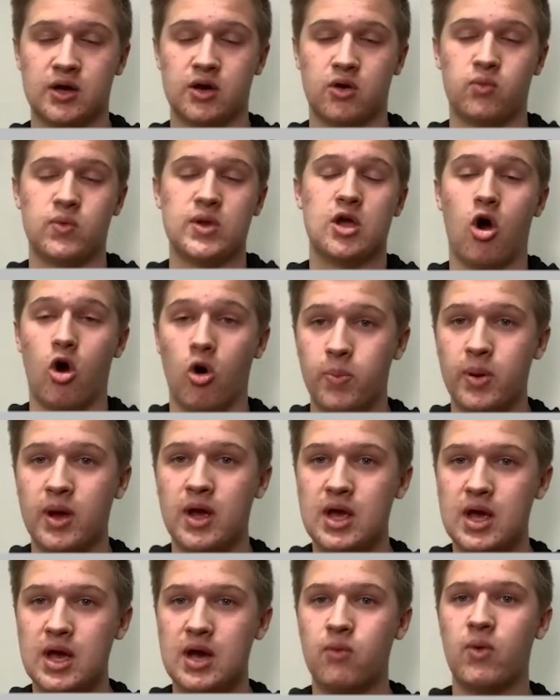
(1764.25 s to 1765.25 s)
We hope
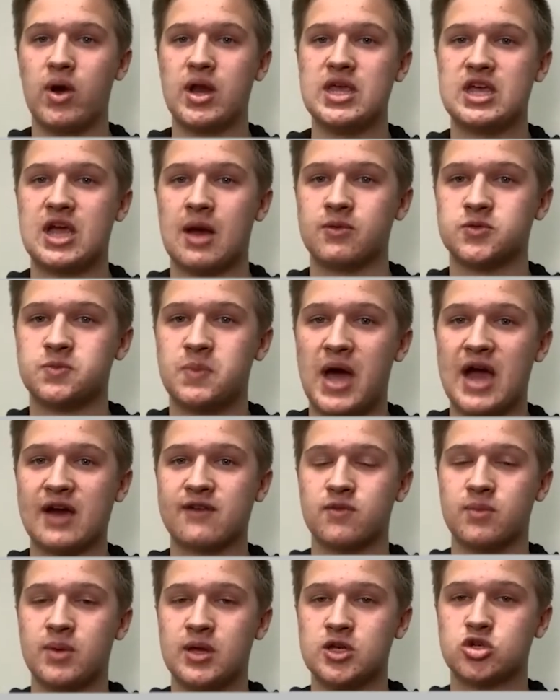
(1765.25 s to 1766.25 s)
when he comes back
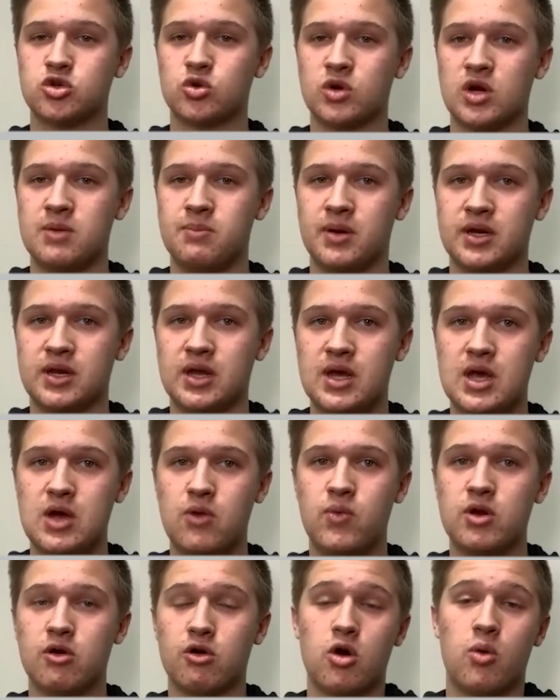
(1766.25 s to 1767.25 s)
from injury, but
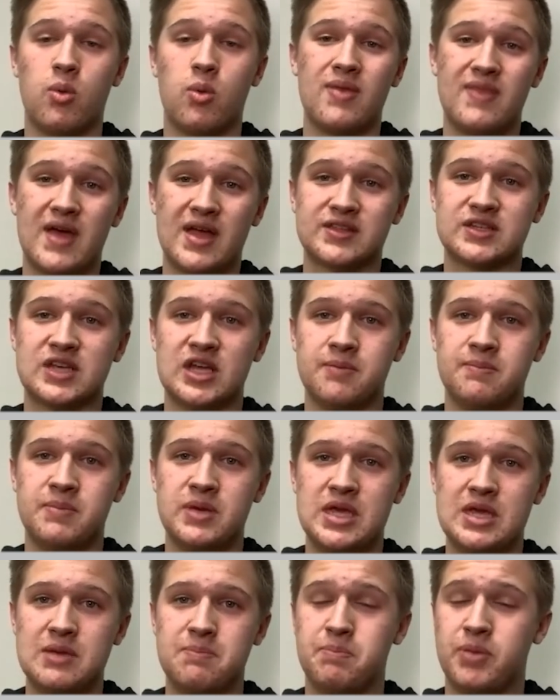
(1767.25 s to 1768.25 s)
we don't know when that's going to
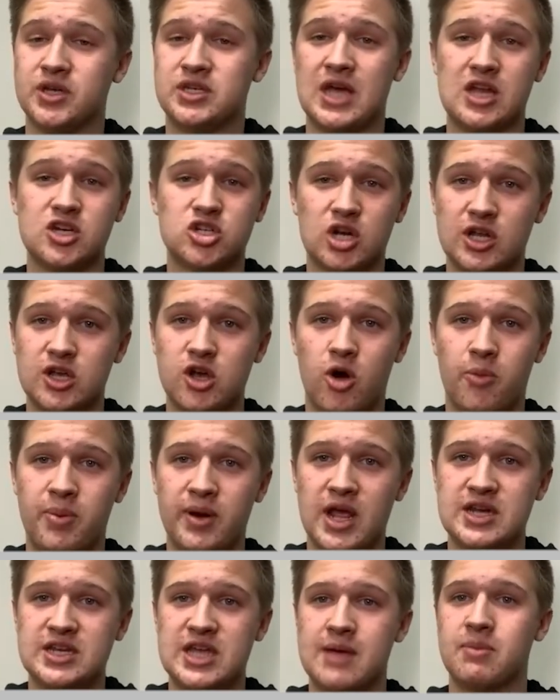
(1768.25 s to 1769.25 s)
be. Potentially
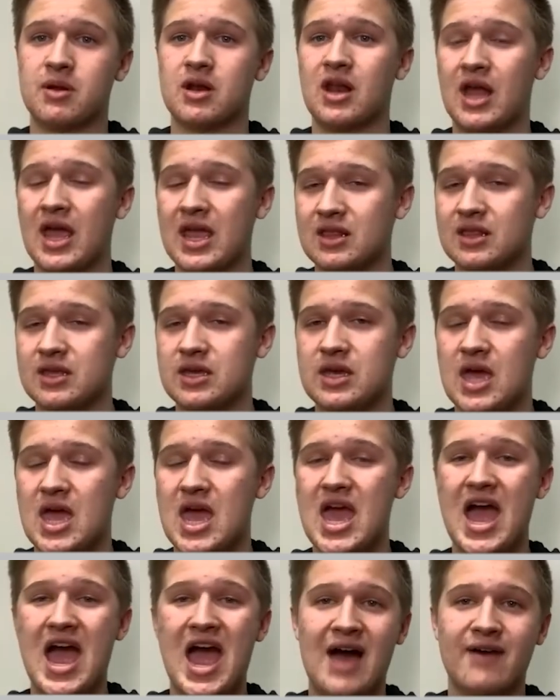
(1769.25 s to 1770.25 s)
opening day, but likely
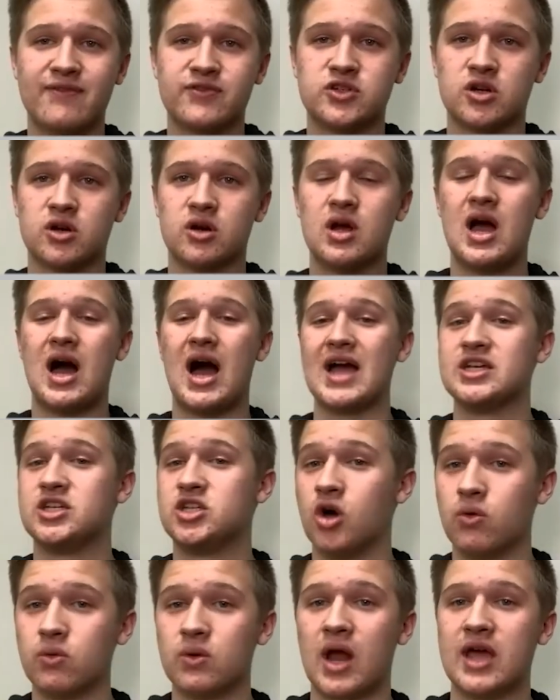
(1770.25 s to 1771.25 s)
after. I
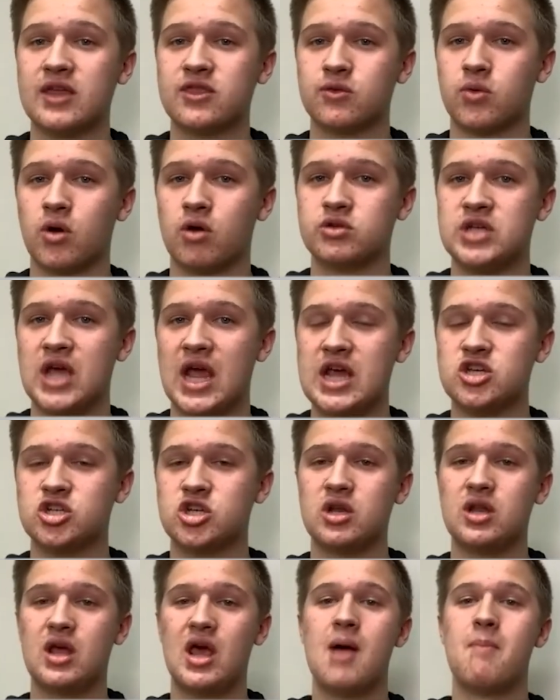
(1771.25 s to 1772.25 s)
don't like the
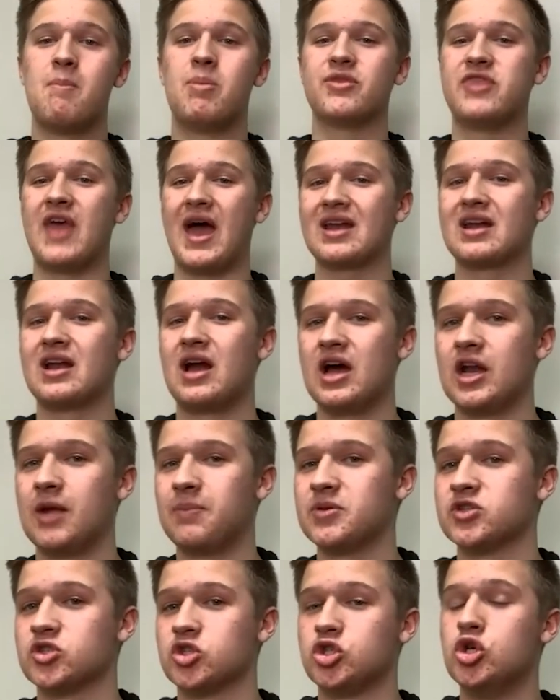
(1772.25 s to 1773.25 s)
rotation, but that
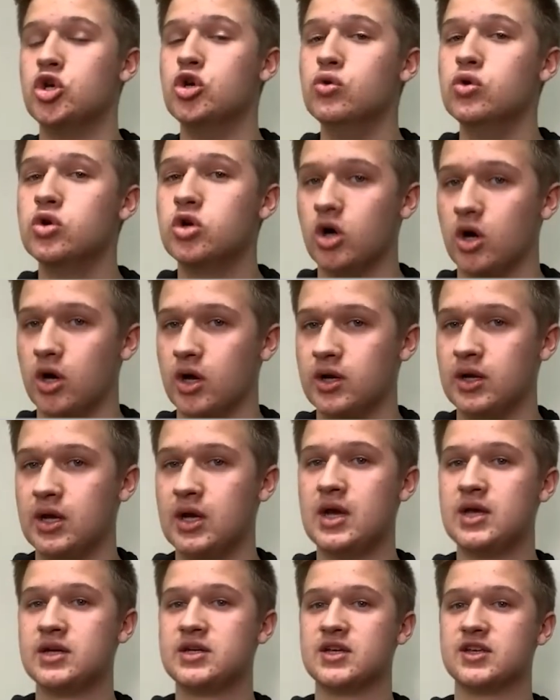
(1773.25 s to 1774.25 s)
lineup is too good
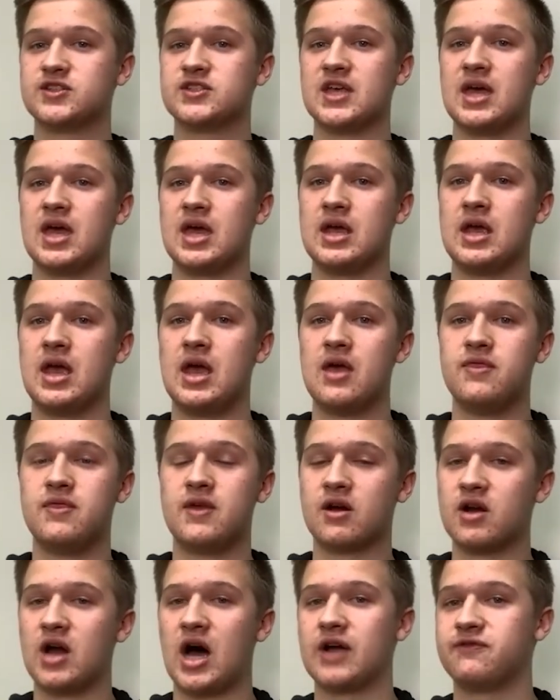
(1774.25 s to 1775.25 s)
to say
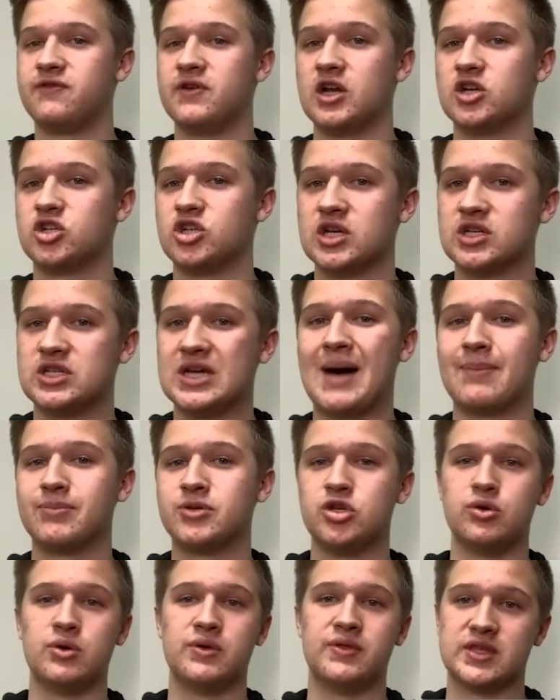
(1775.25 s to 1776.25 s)
they're not finishing top
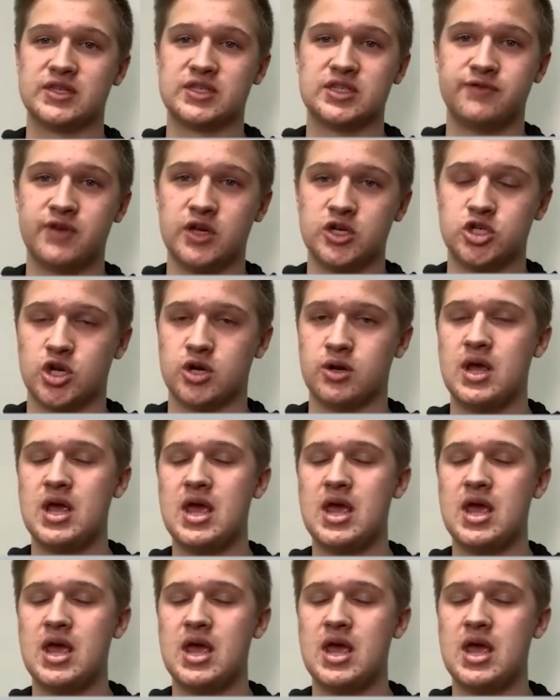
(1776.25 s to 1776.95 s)
2 in this division.